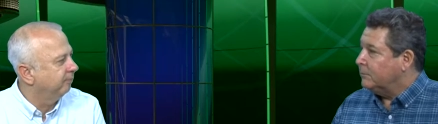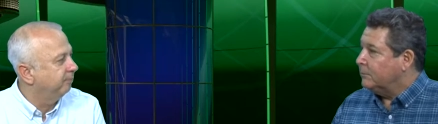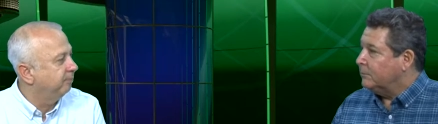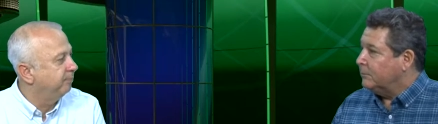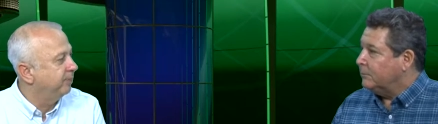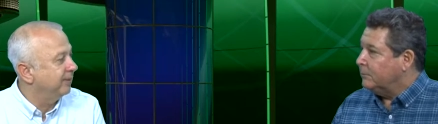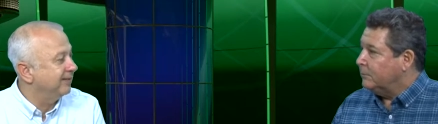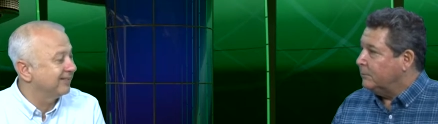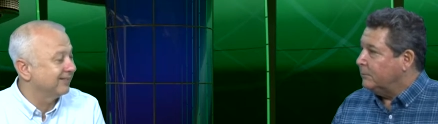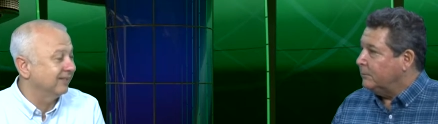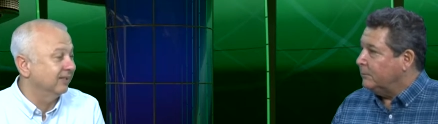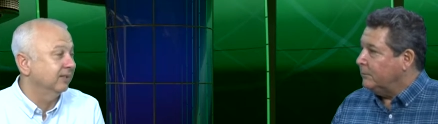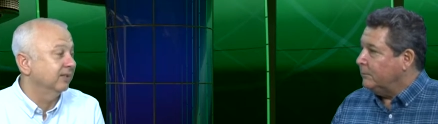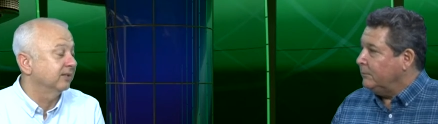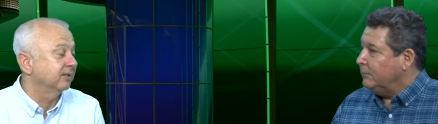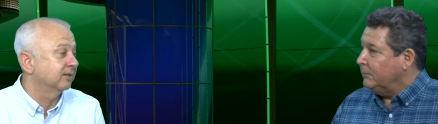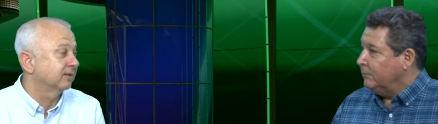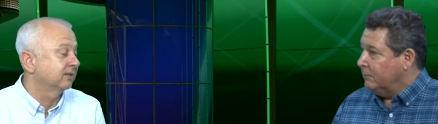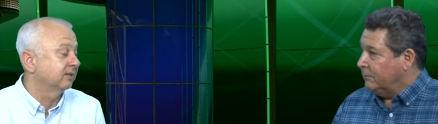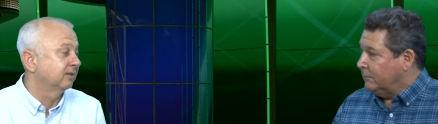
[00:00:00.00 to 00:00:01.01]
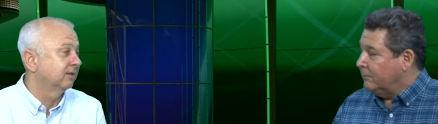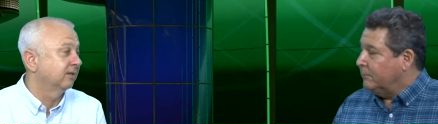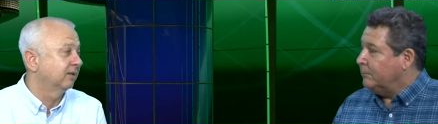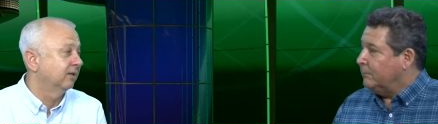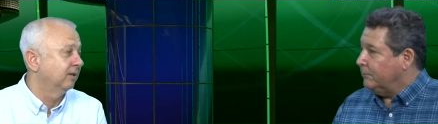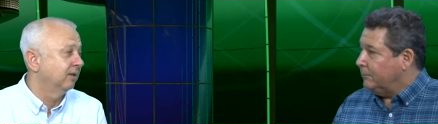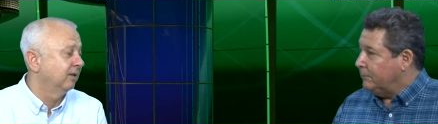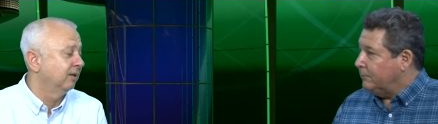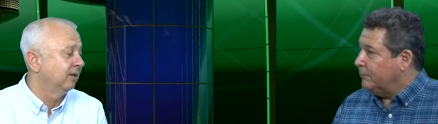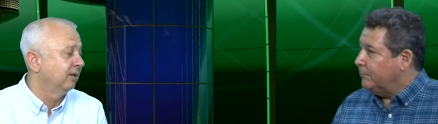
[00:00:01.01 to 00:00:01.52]
Speaker 1: business,
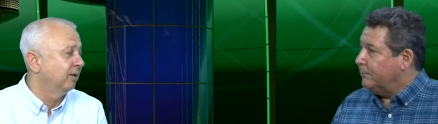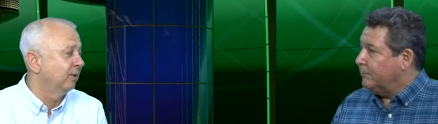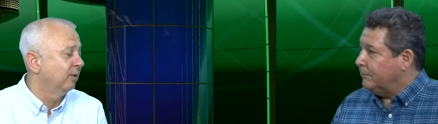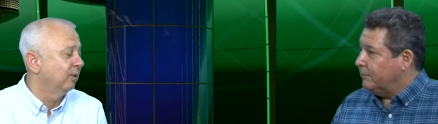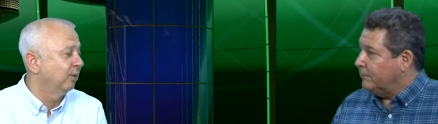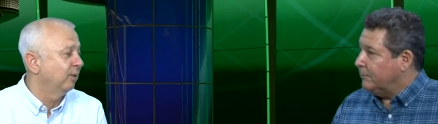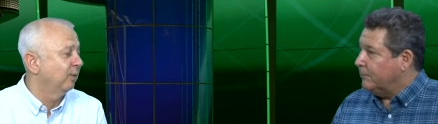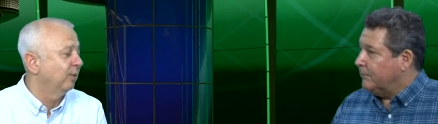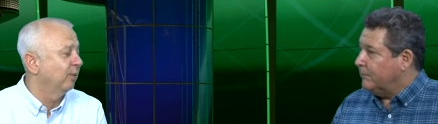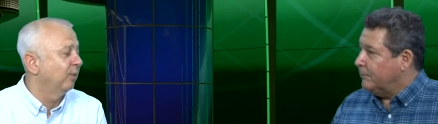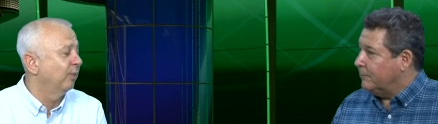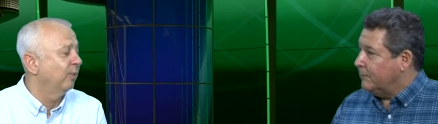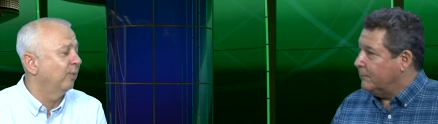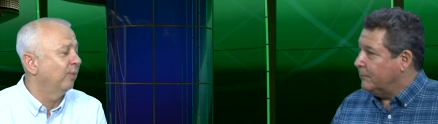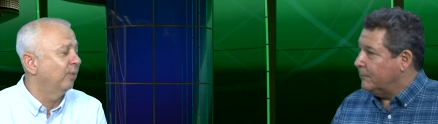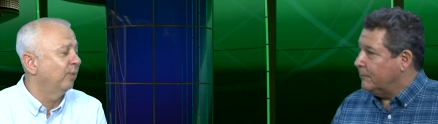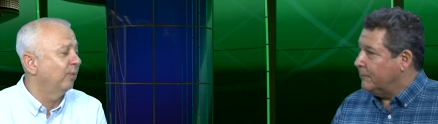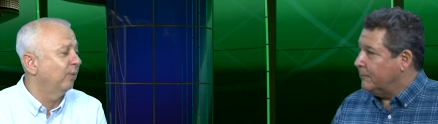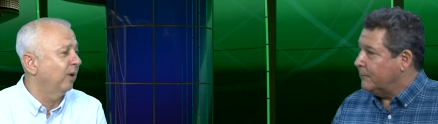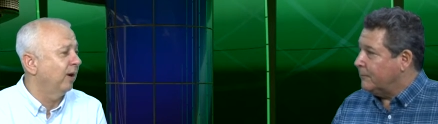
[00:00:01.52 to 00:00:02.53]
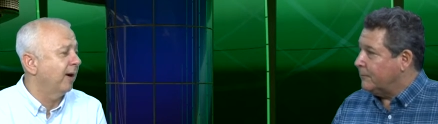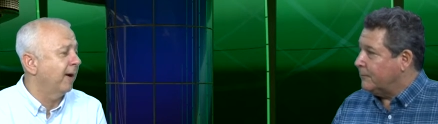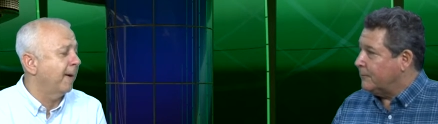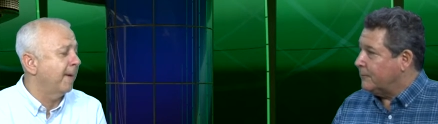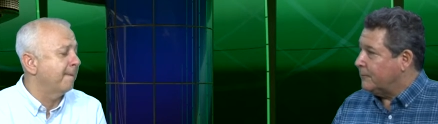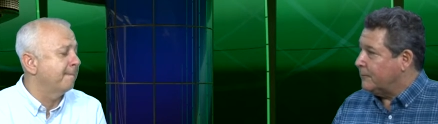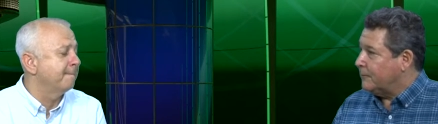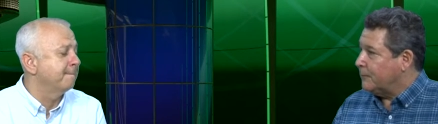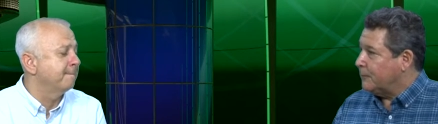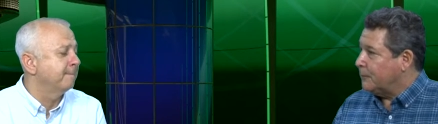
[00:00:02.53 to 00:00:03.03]
mm-hmm.
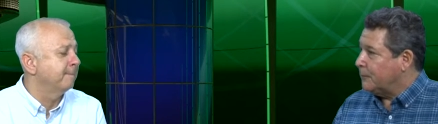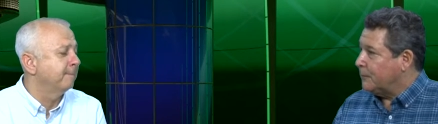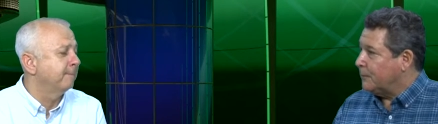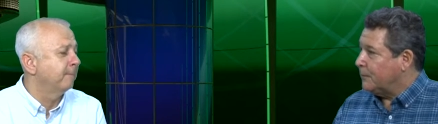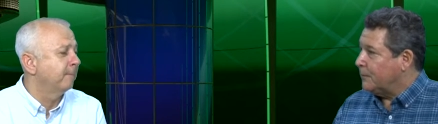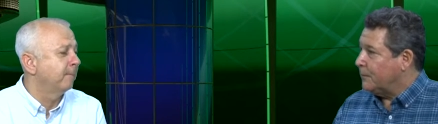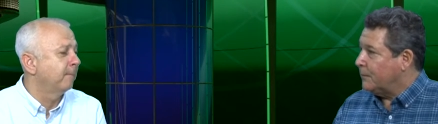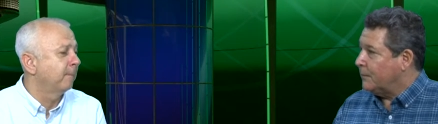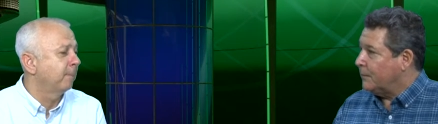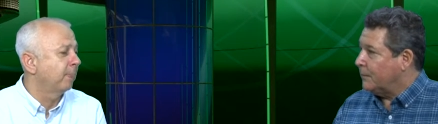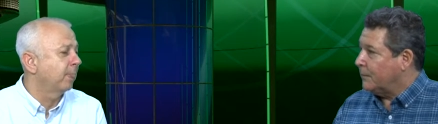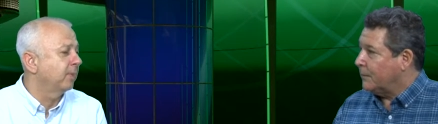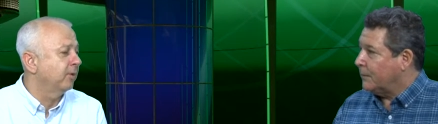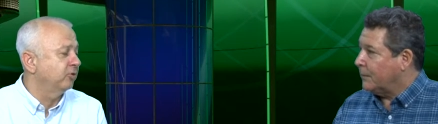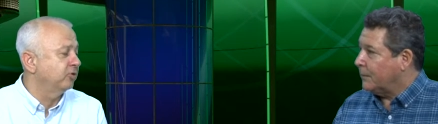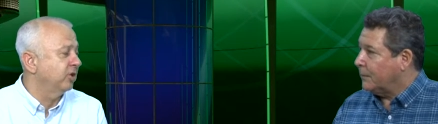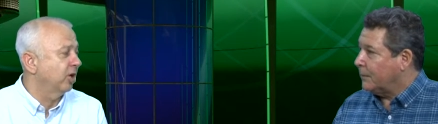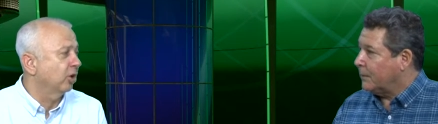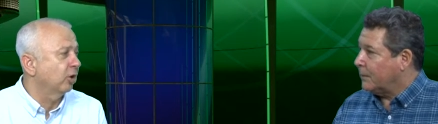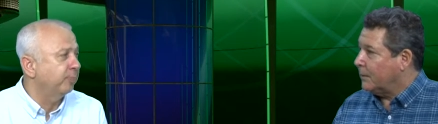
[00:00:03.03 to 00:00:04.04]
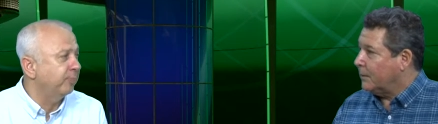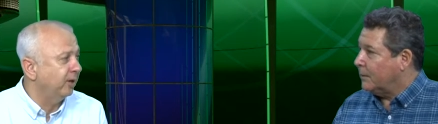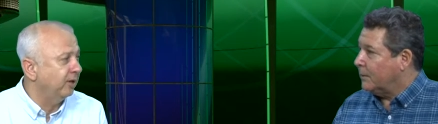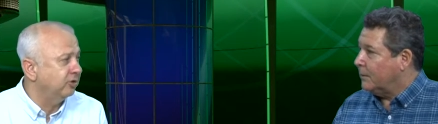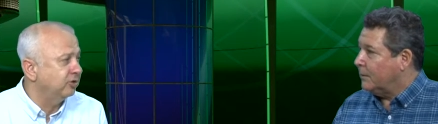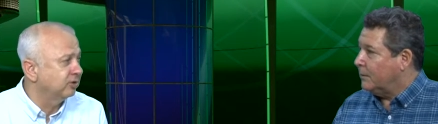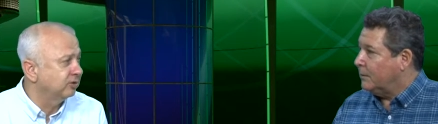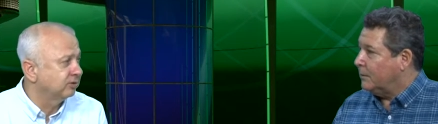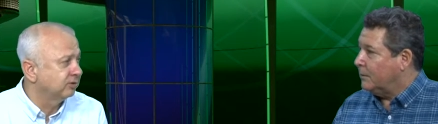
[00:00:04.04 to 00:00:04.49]
um, there's Yellow Pages,